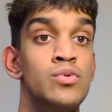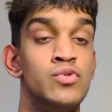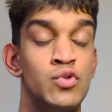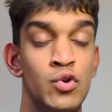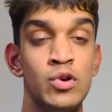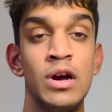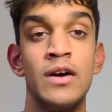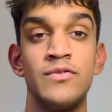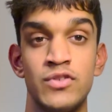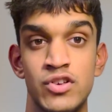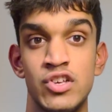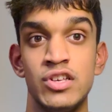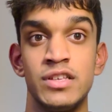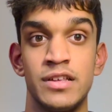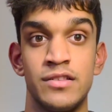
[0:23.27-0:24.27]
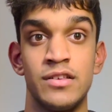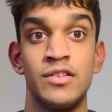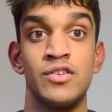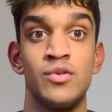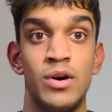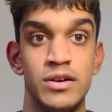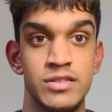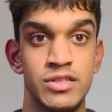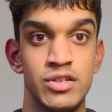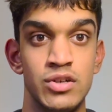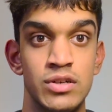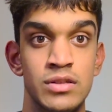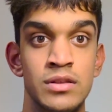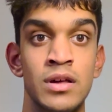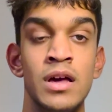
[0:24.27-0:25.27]
do have your GCSEs quite
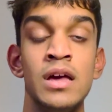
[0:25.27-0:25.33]
soon,